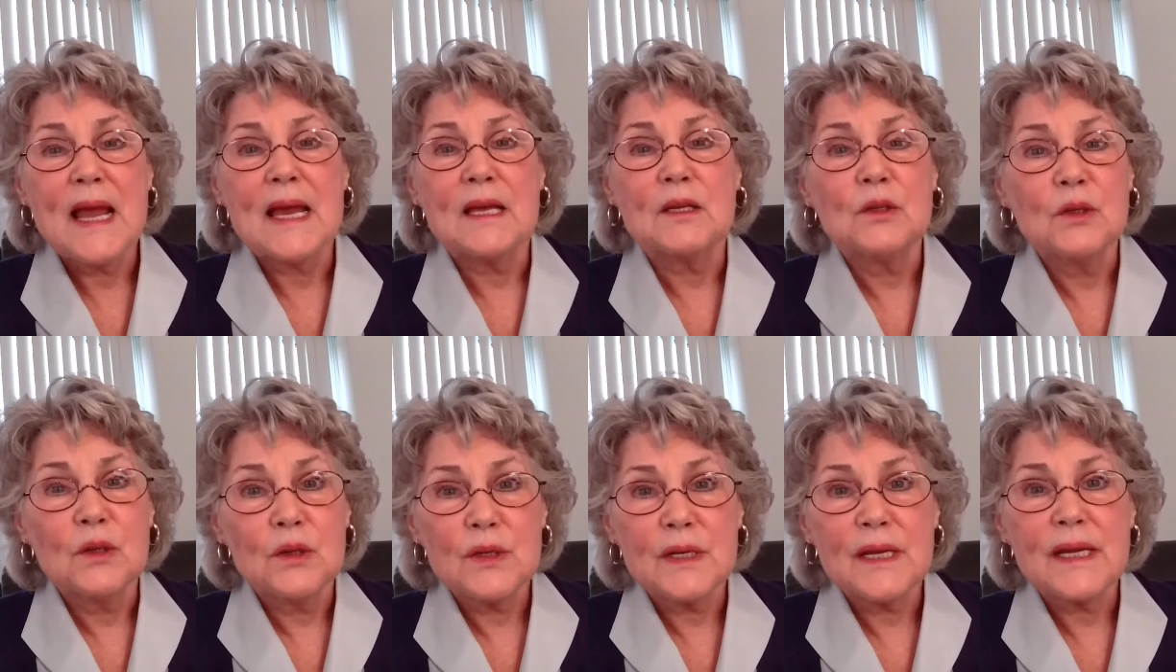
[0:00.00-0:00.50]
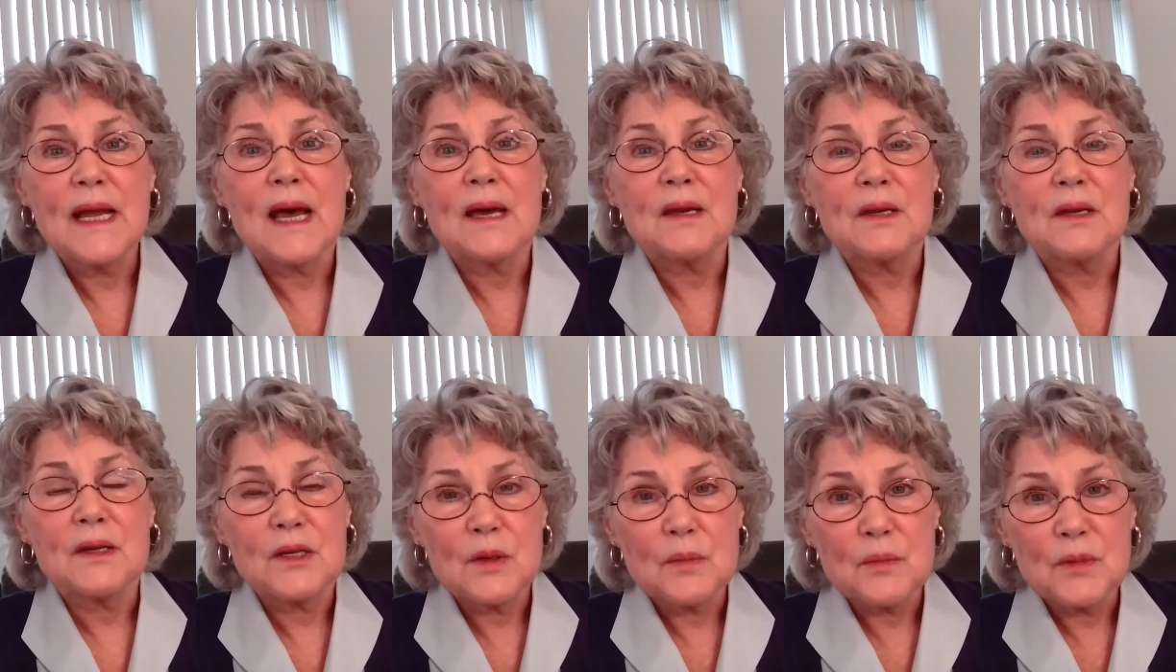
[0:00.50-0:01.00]
And learning how
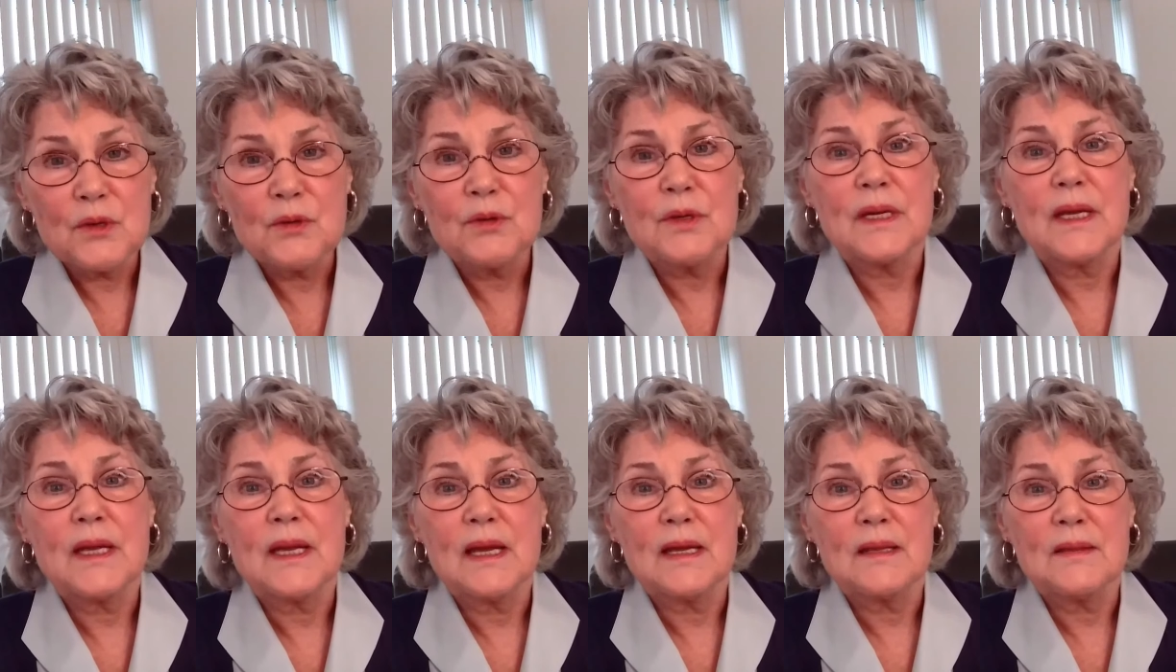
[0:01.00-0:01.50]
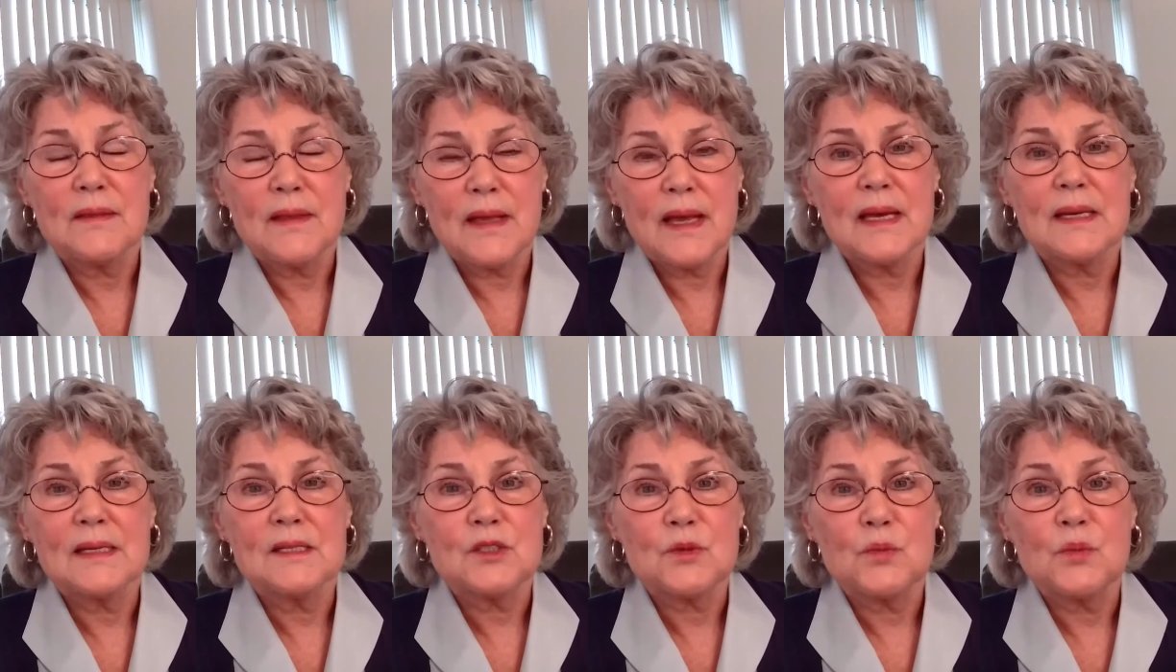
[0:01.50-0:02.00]
to communicate
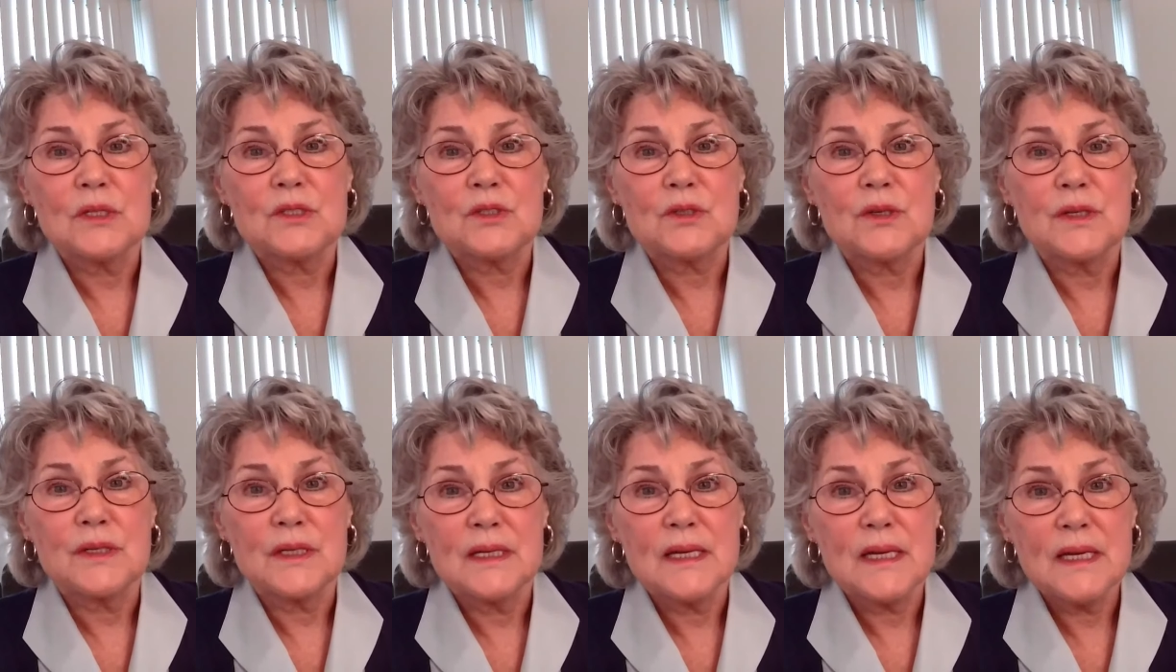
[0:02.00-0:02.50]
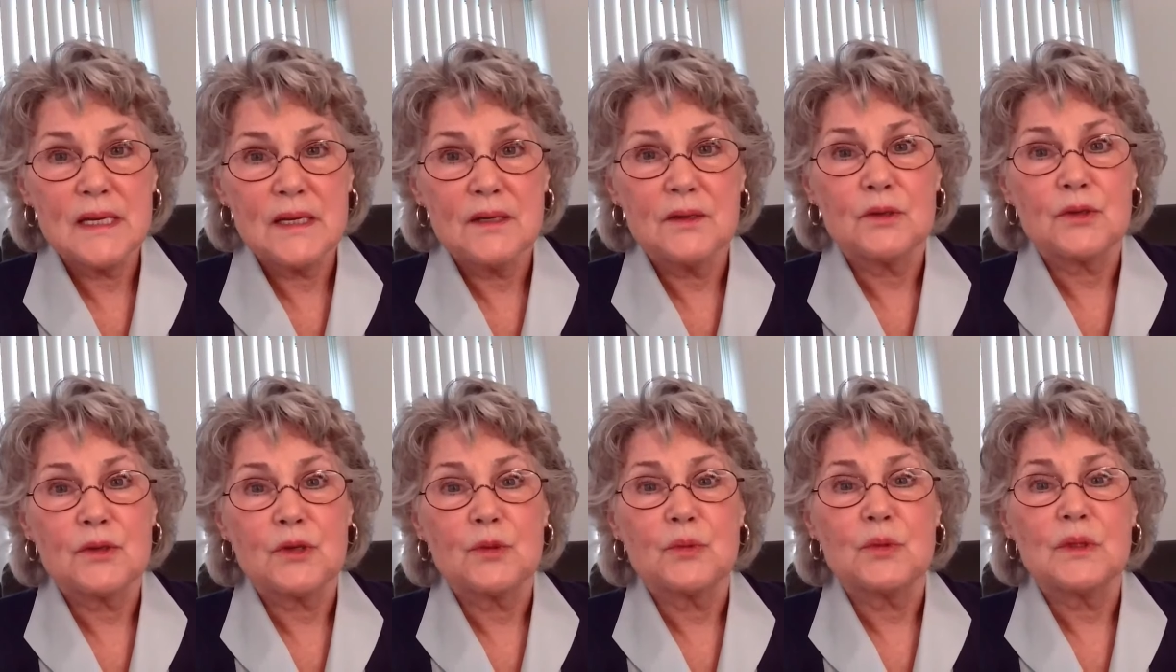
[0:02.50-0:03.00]
that is what's going to
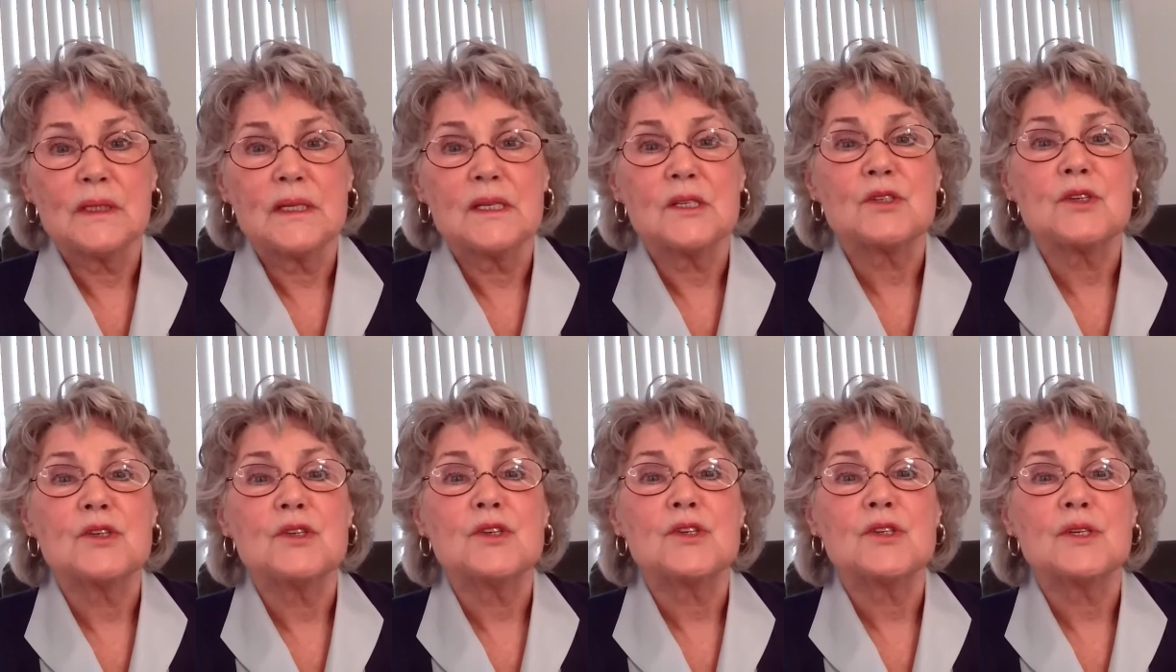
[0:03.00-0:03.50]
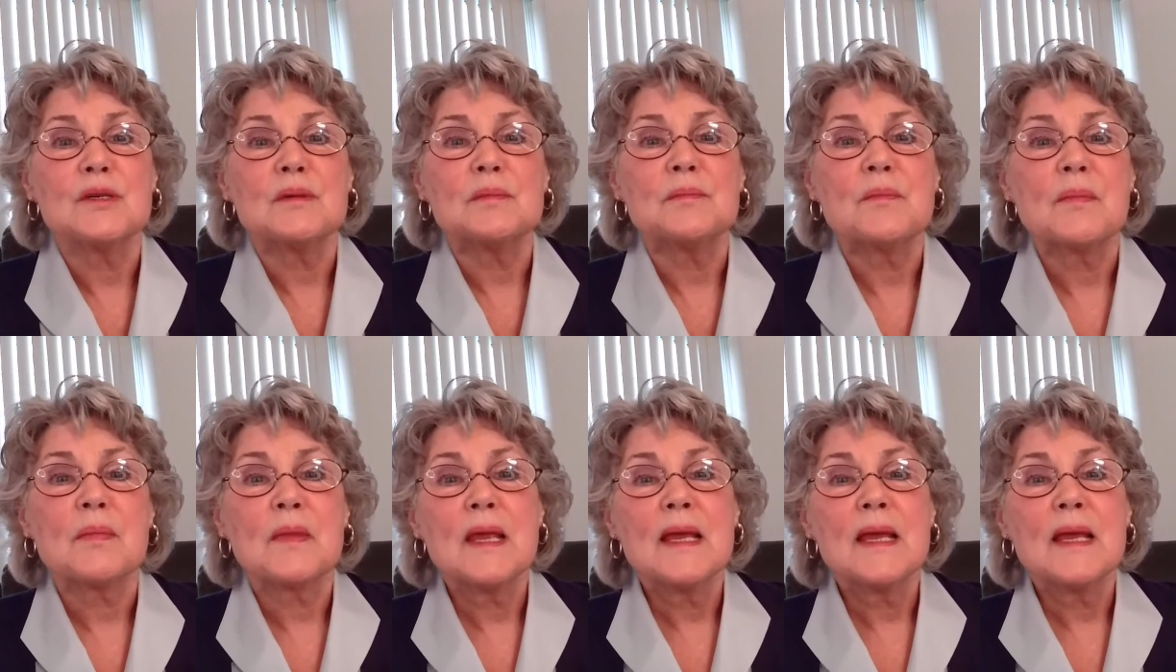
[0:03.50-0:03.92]
heal your relationship.